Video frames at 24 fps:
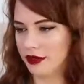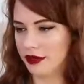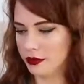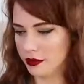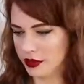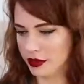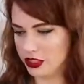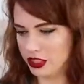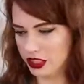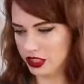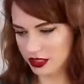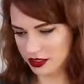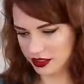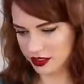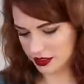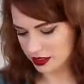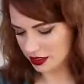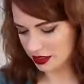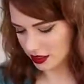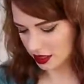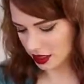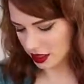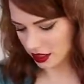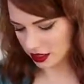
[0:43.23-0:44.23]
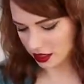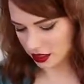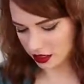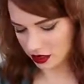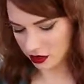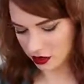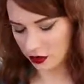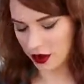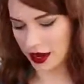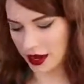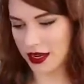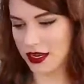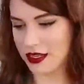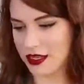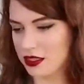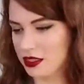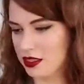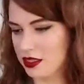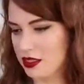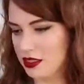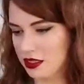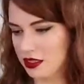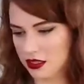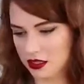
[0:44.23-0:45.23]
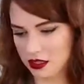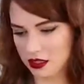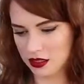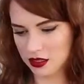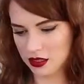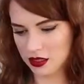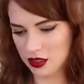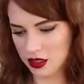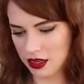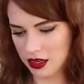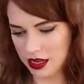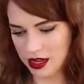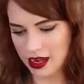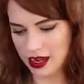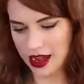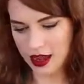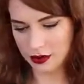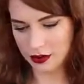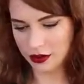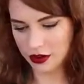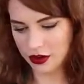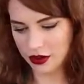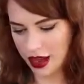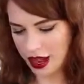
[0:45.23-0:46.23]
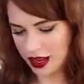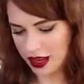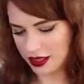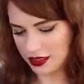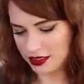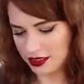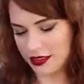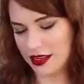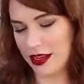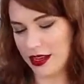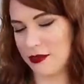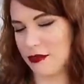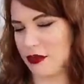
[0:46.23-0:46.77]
one, which is quite an apparatus.